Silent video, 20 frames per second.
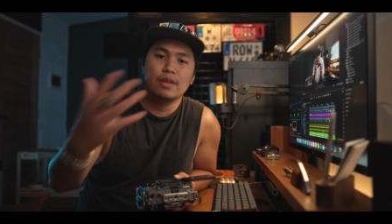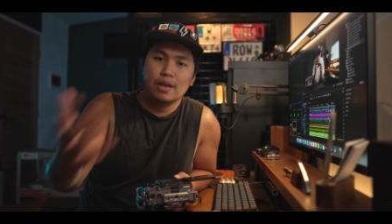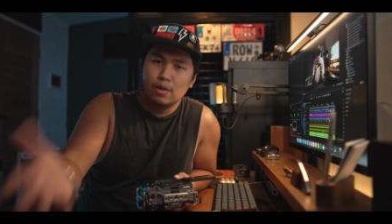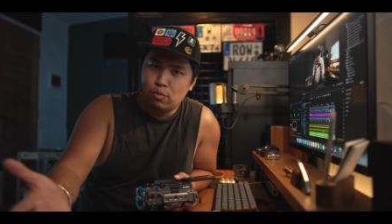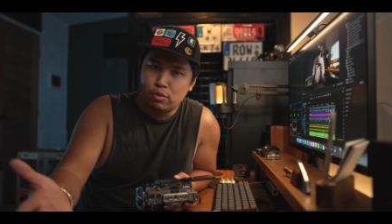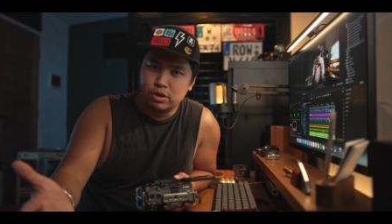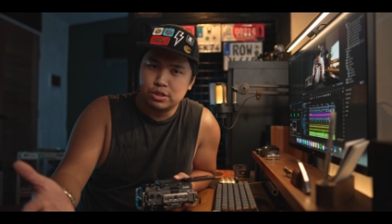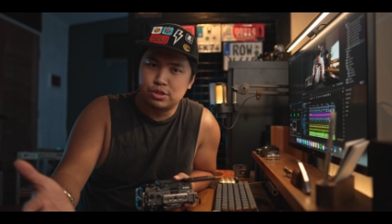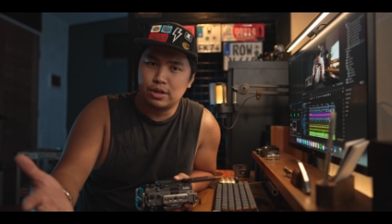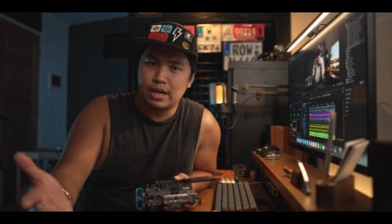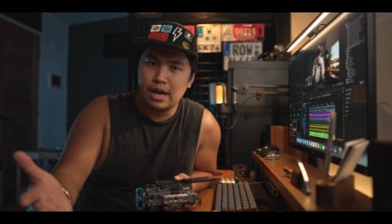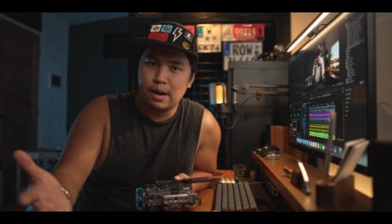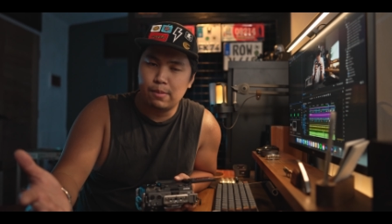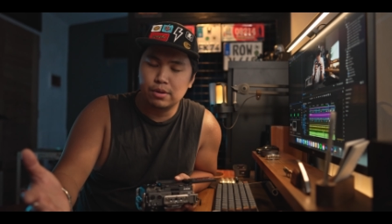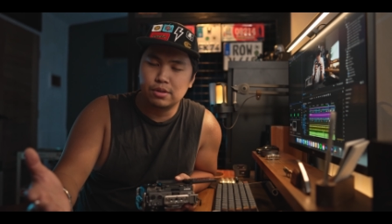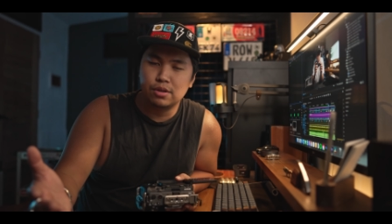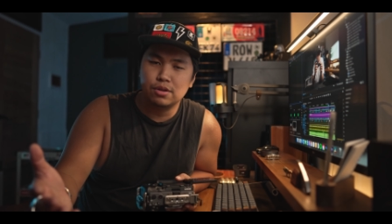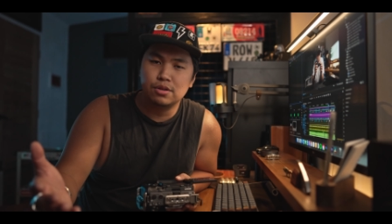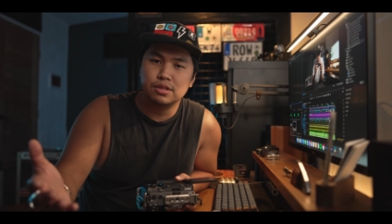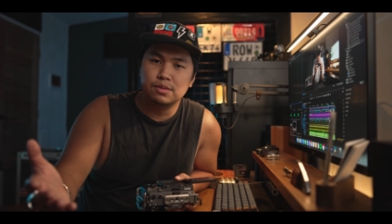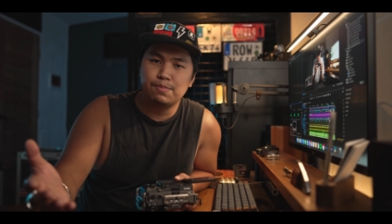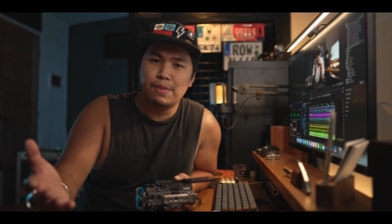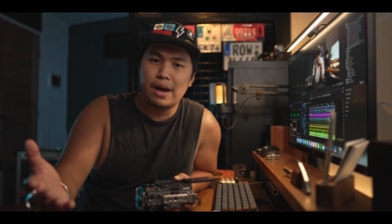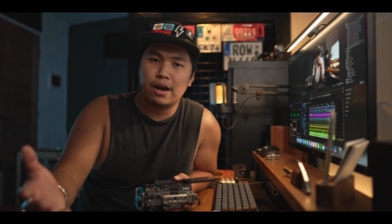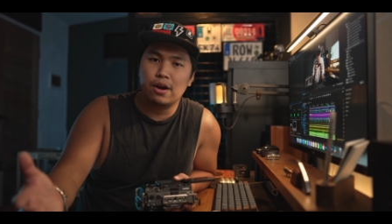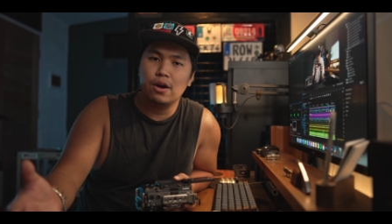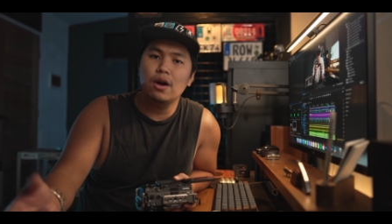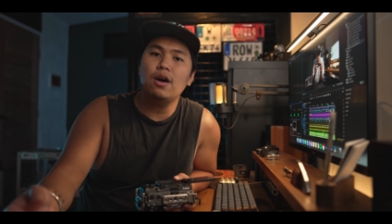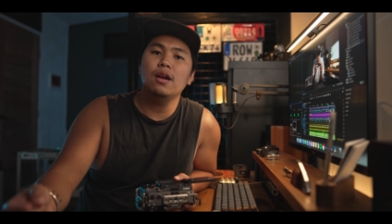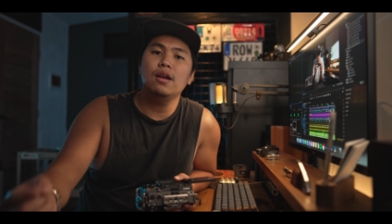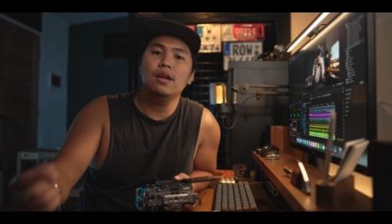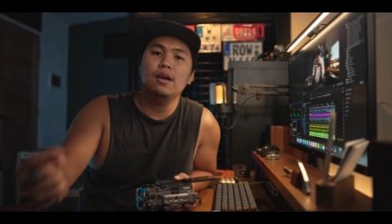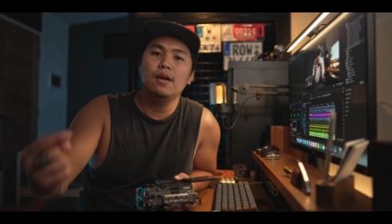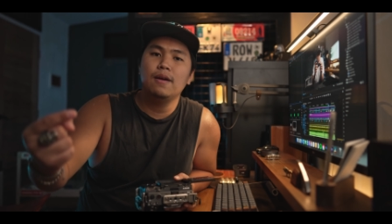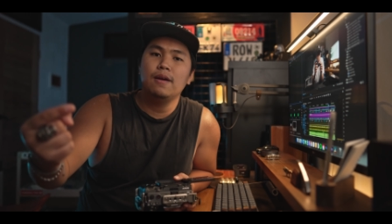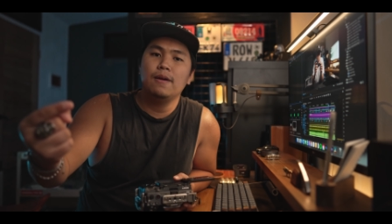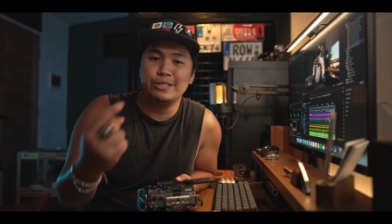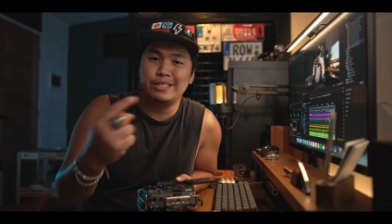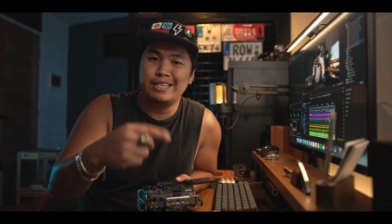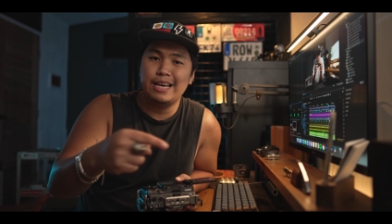Once your camera turns back on,
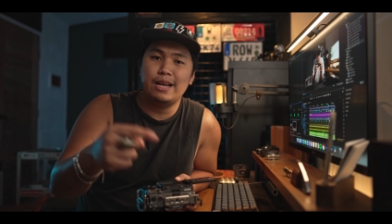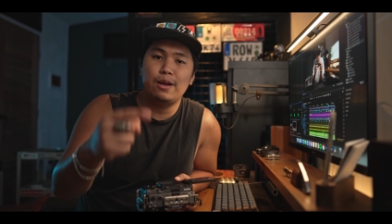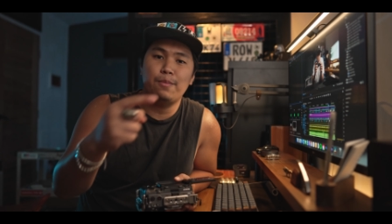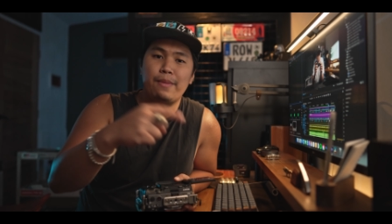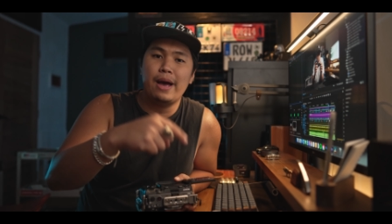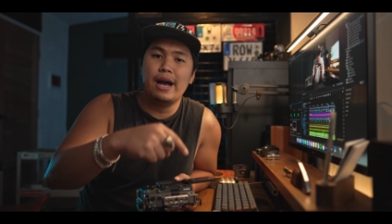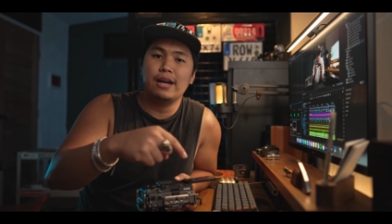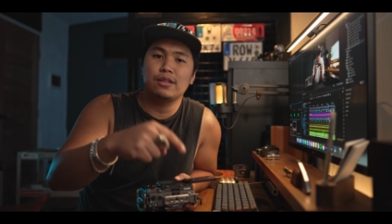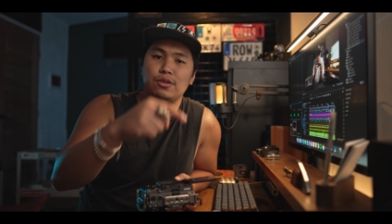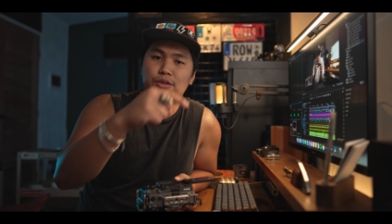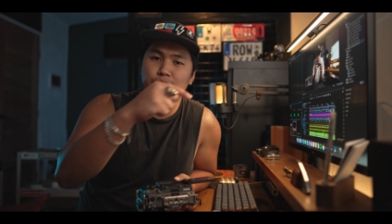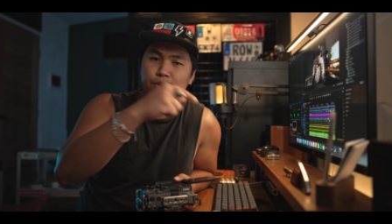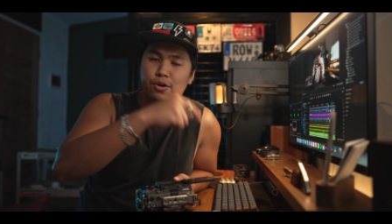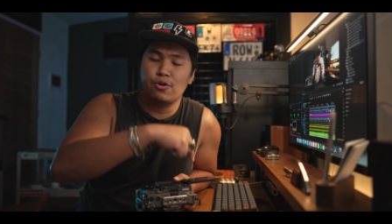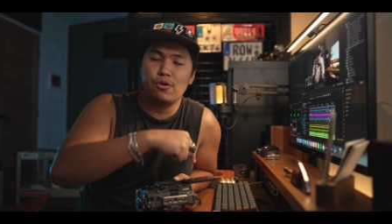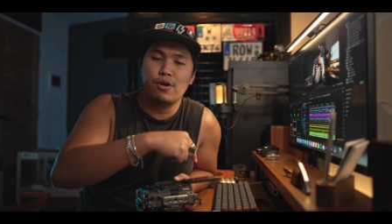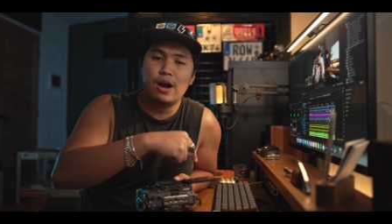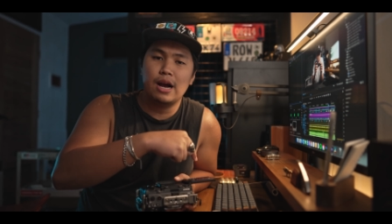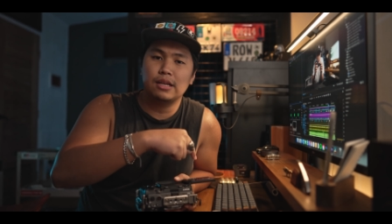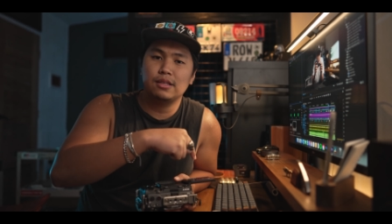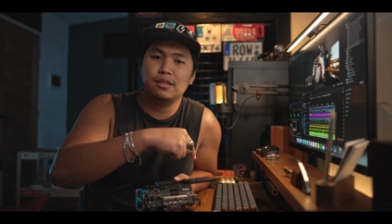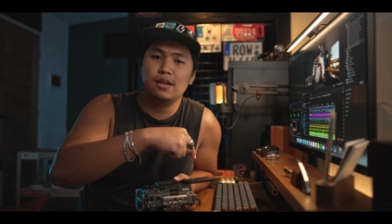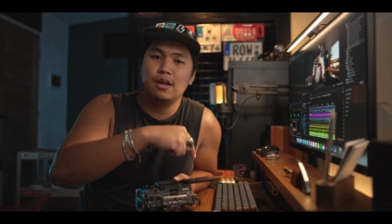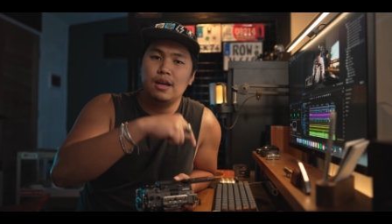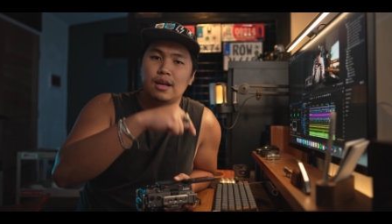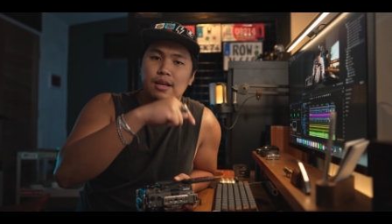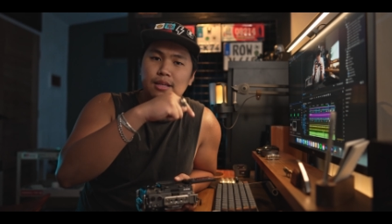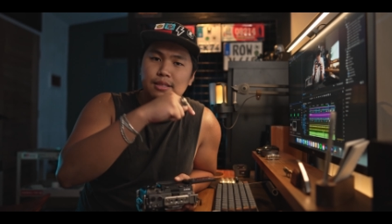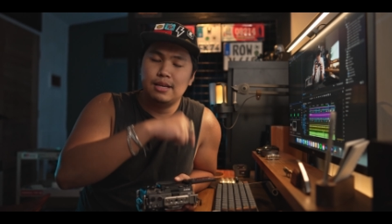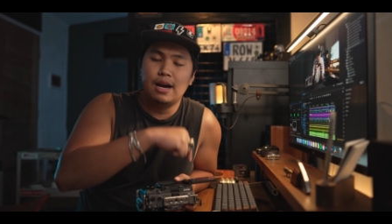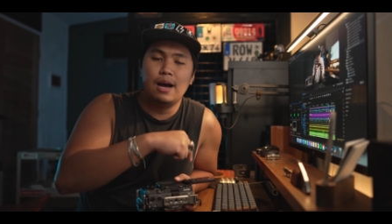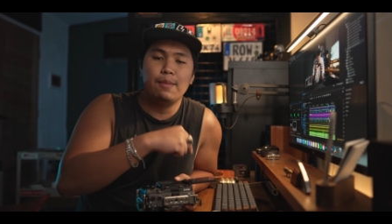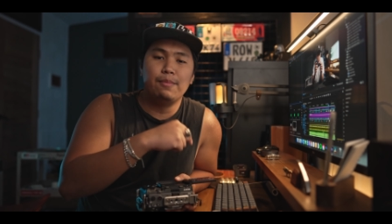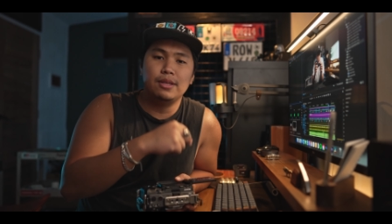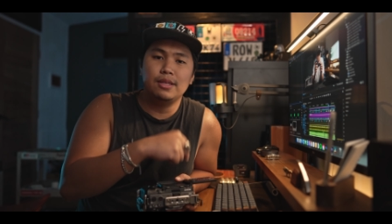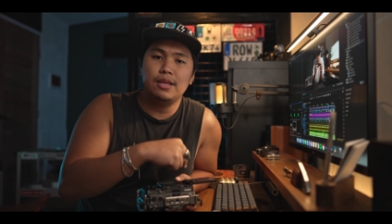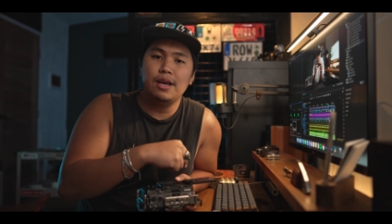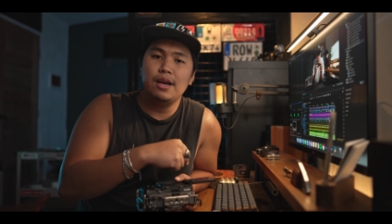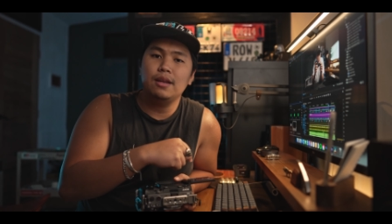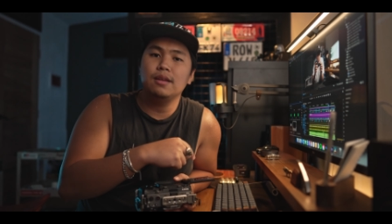just set it back to the correct time
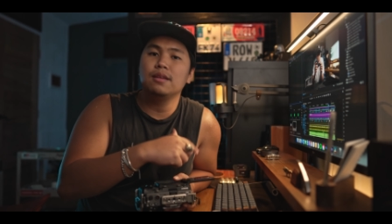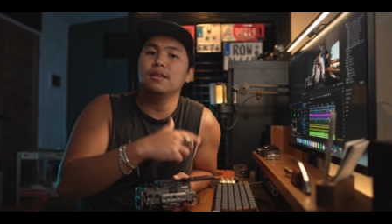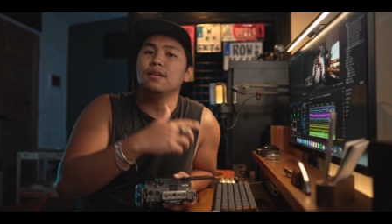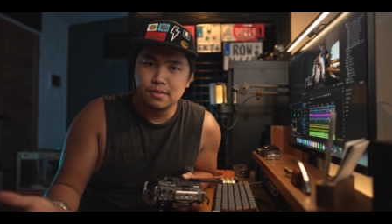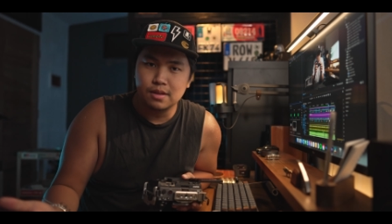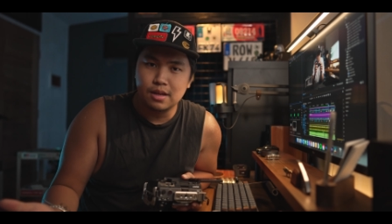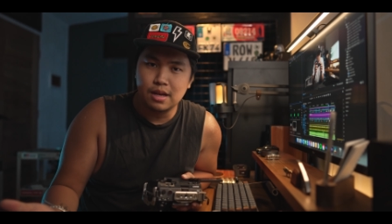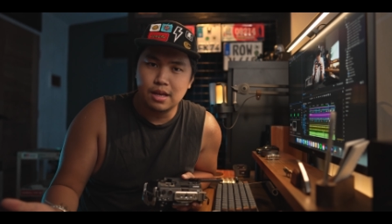and date,